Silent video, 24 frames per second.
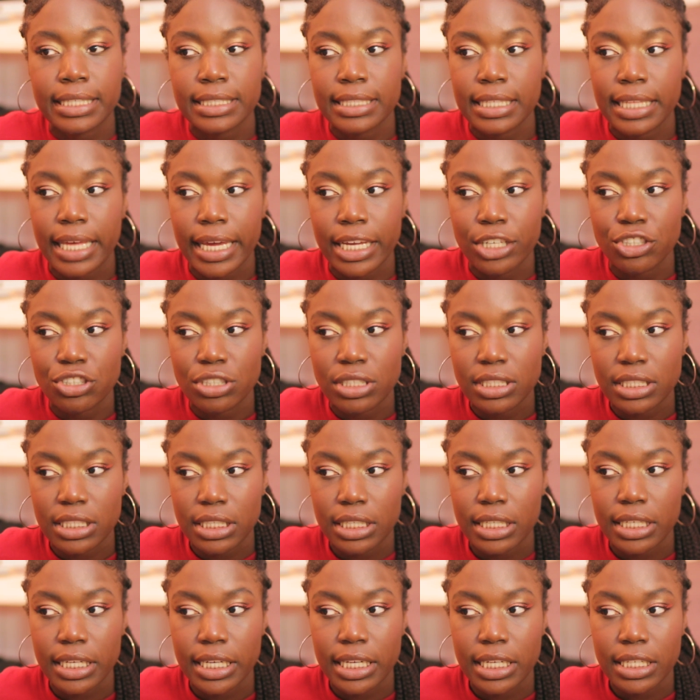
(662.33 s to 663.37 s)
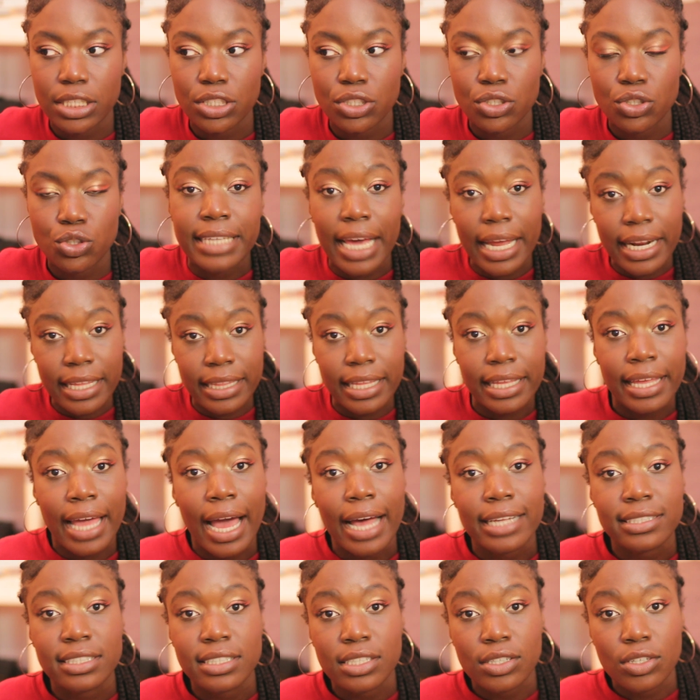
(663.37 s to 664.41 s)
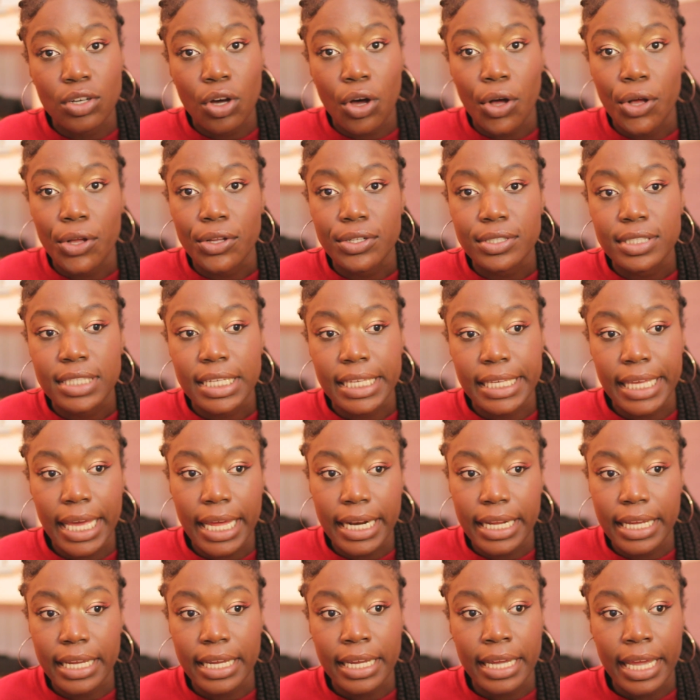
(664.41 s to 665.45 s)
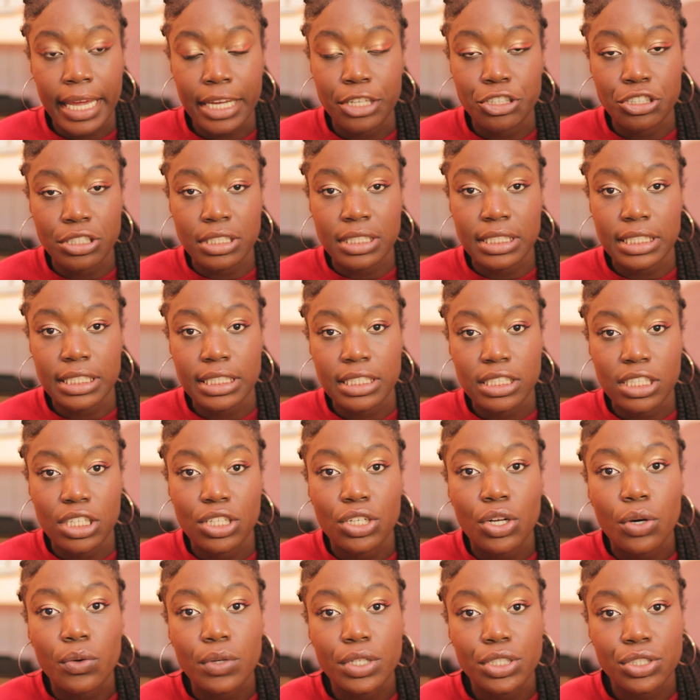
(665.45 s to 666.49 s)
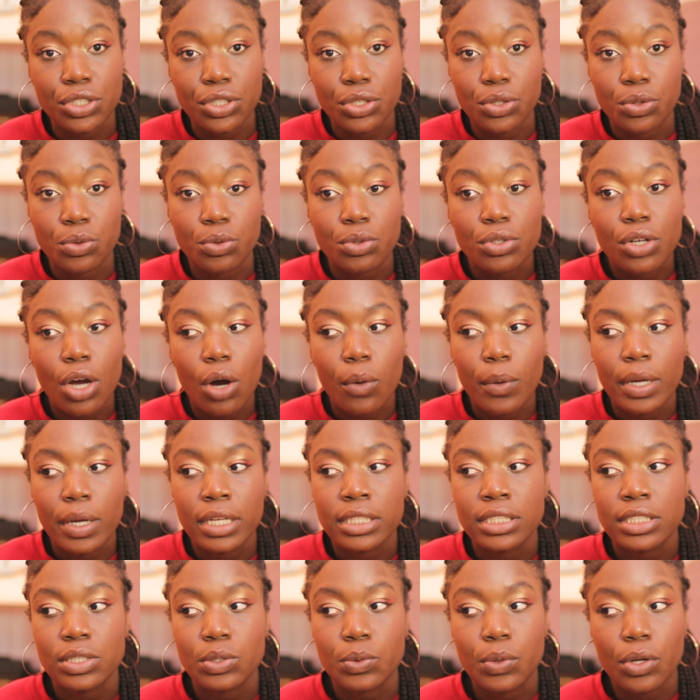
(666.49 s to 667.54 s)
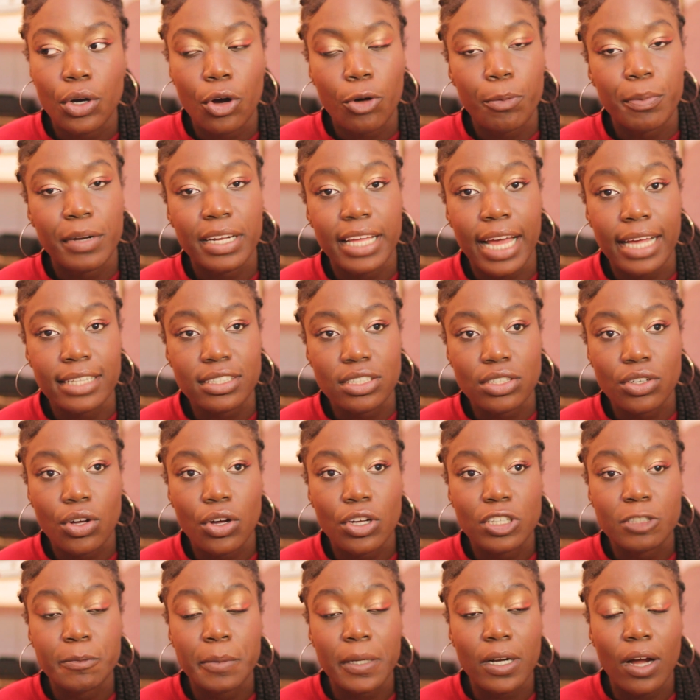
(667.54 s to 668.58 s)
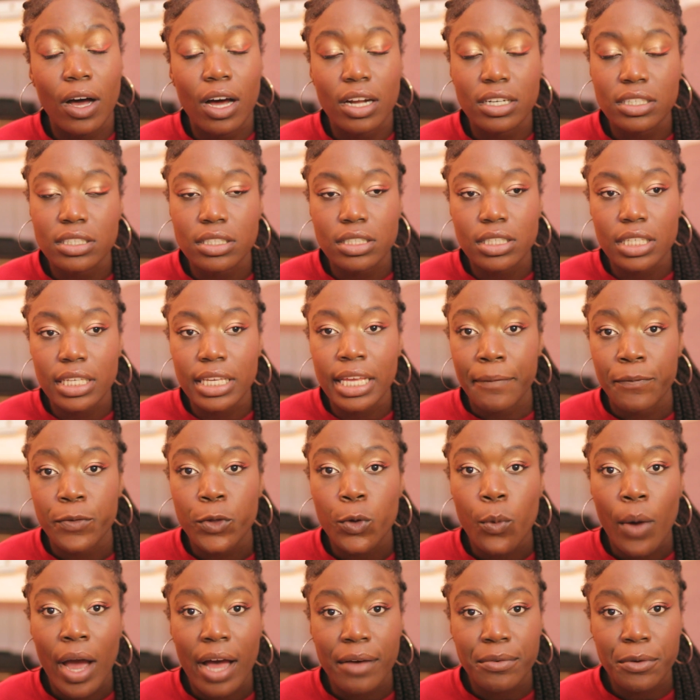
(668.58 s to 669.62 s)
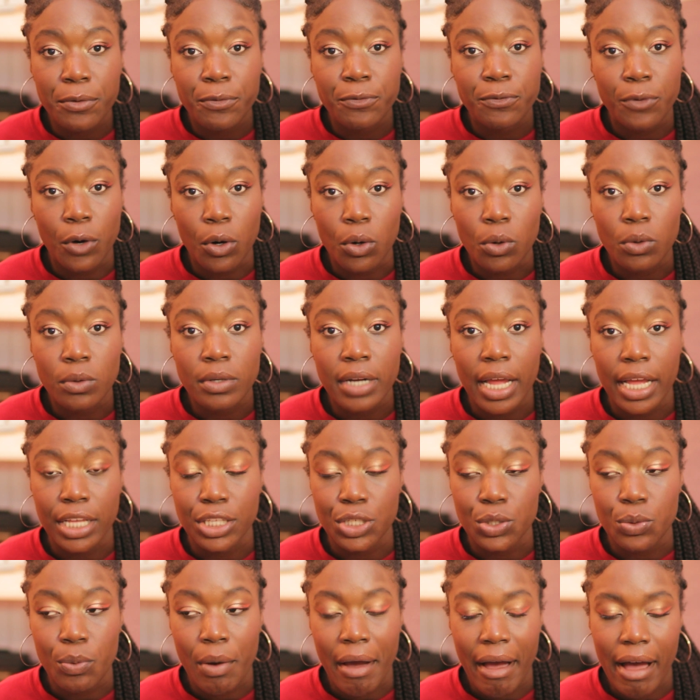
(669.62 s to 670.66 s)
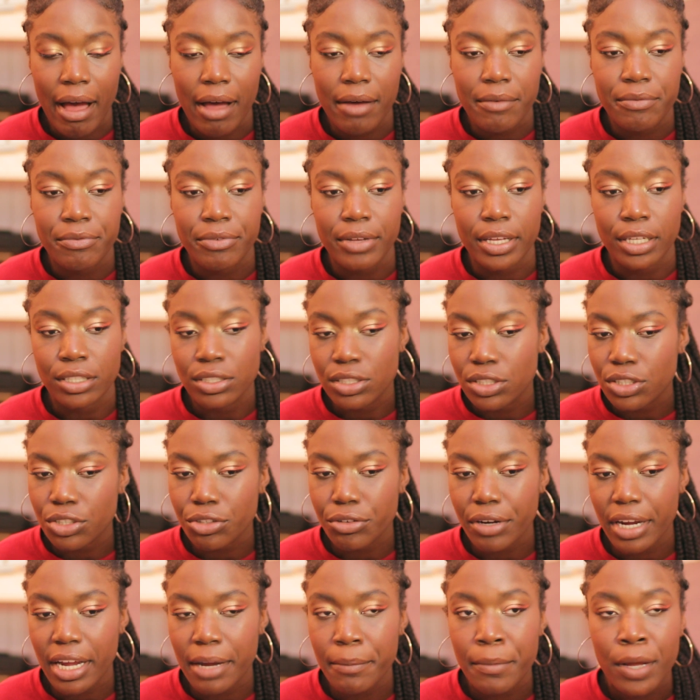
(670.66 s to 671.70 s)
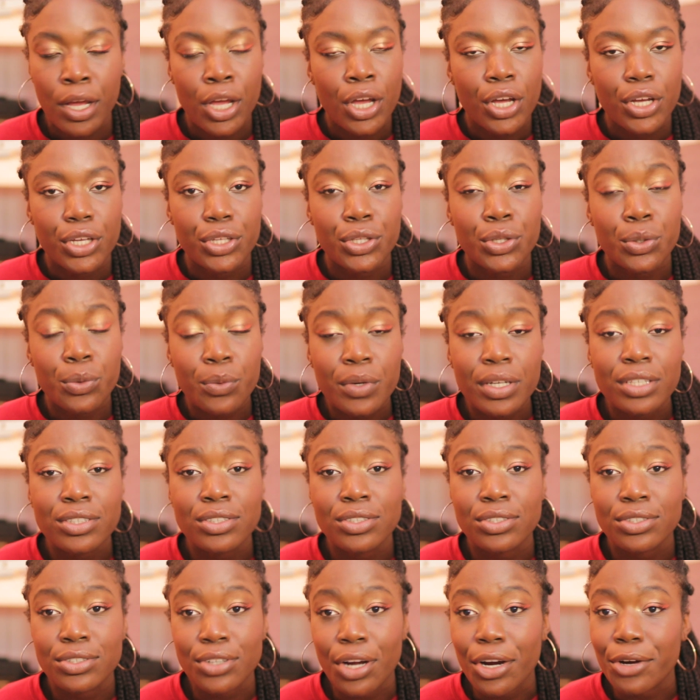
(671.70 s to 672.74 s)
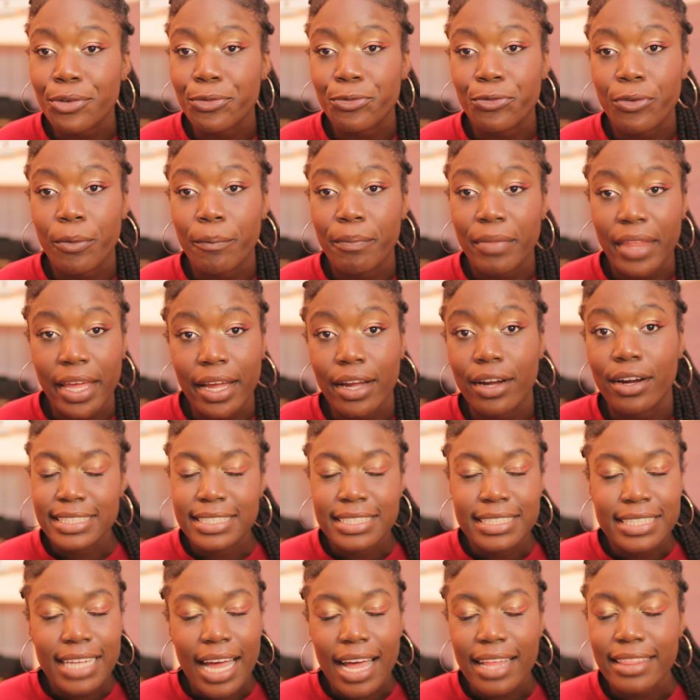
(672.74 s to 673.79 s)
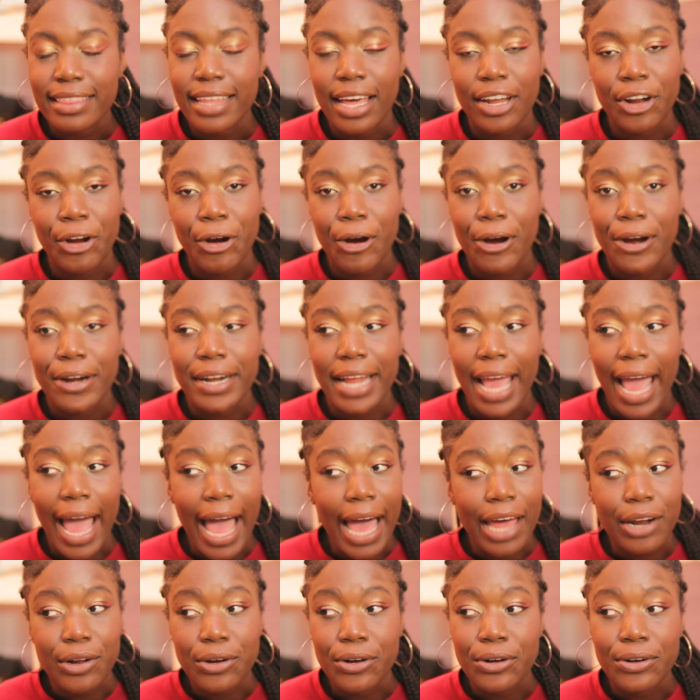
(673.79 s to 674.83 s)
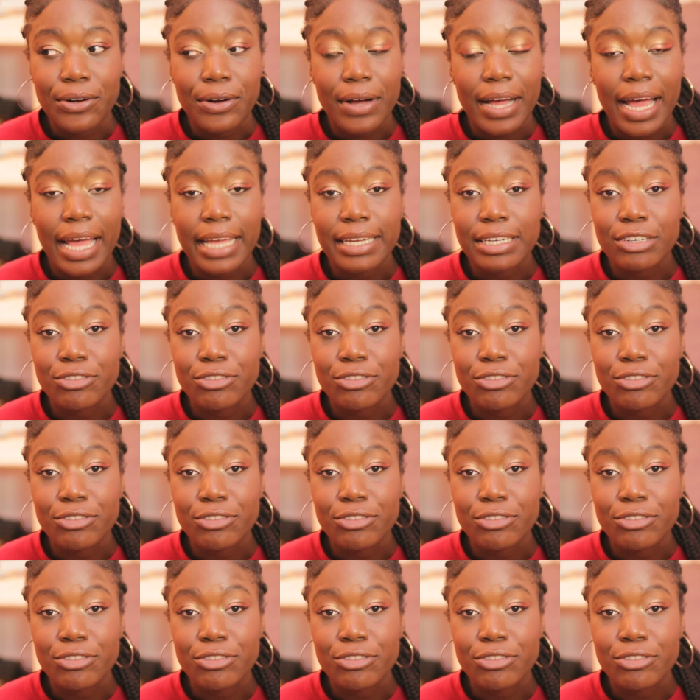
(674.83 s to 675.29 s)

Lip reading: into the agency is getting the casting calls, getting agencies to notice you, going to the open casting calls. But honestly, if you have a phone and you have Instagram, you can start from there. It's not that hard at all.